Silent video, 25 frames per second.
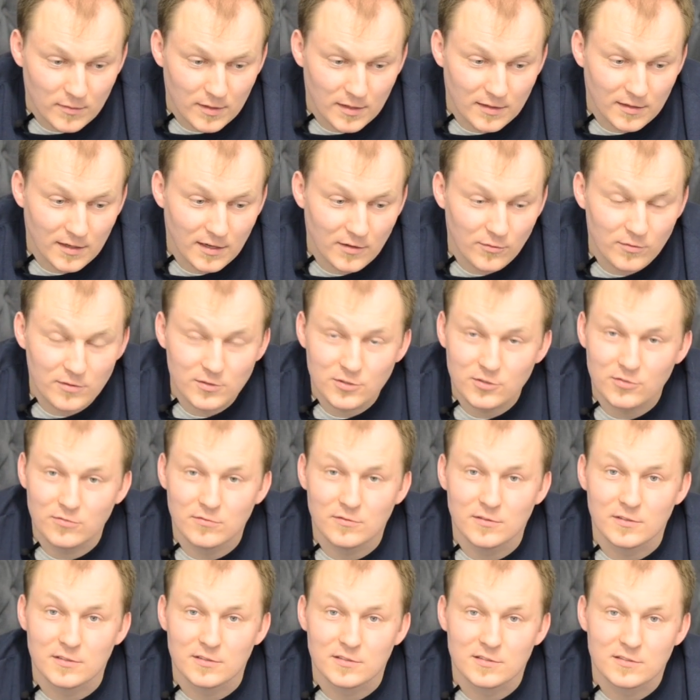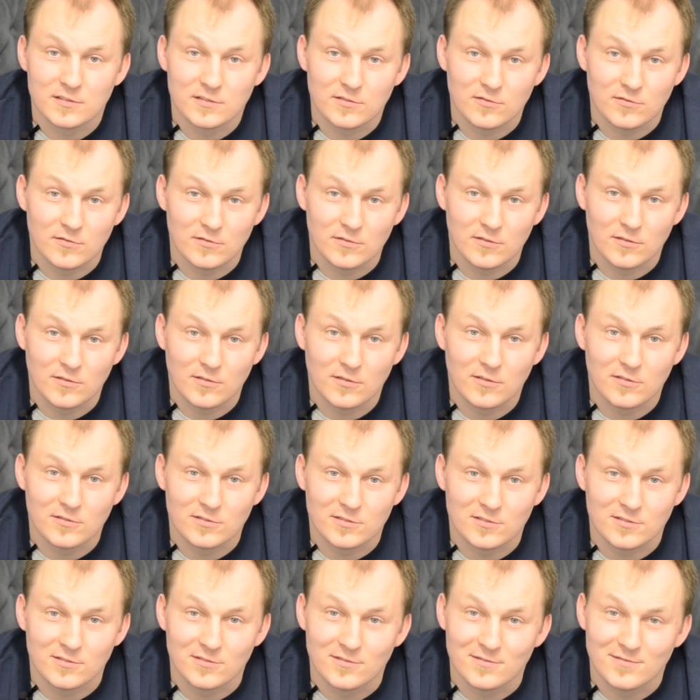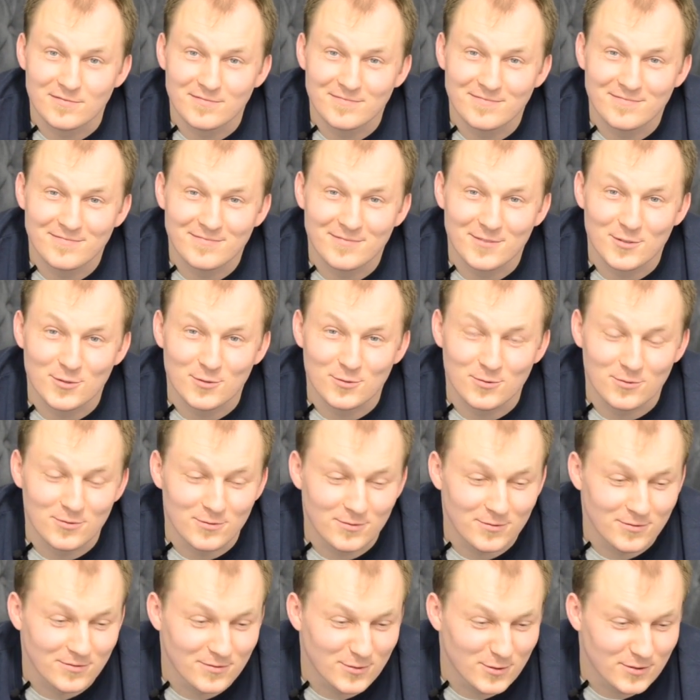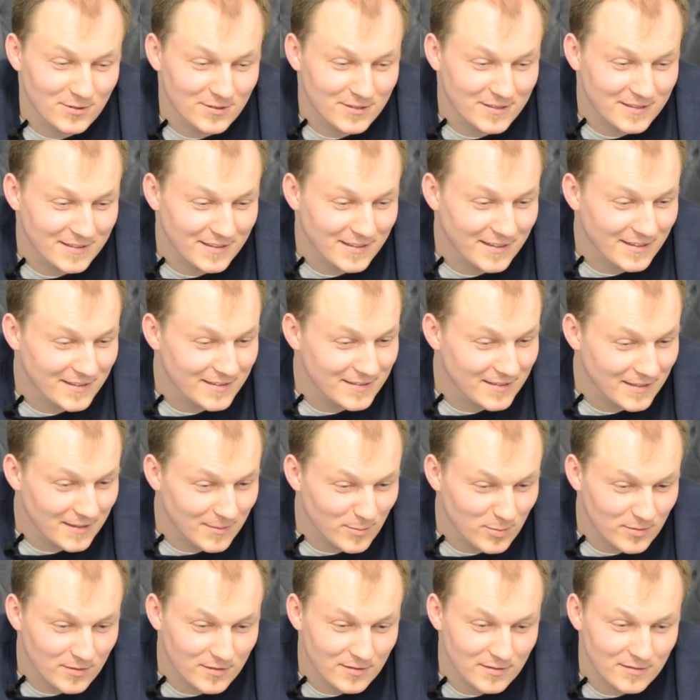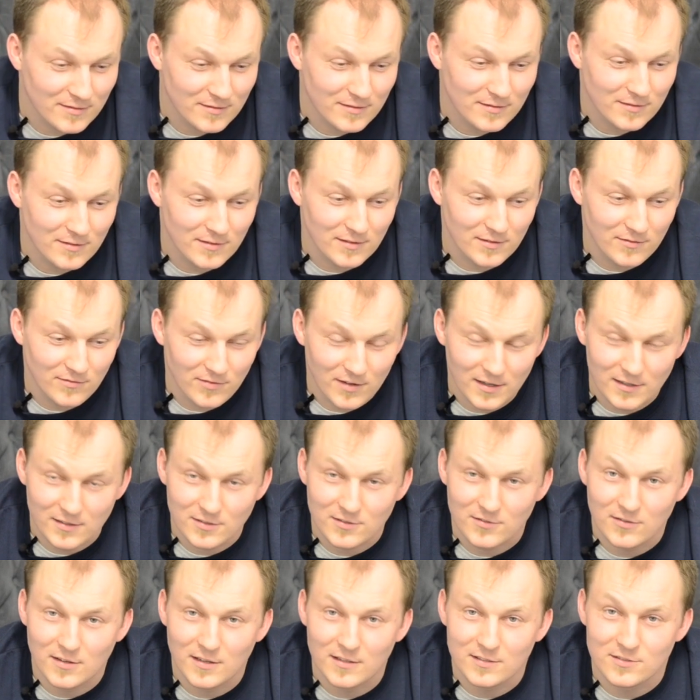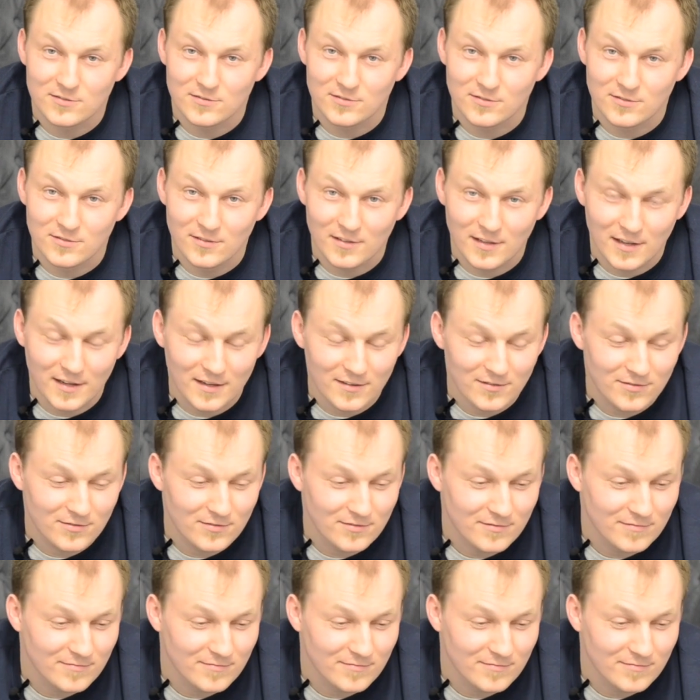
And I wish you this, you know, also to just accept, invite Christ to your life,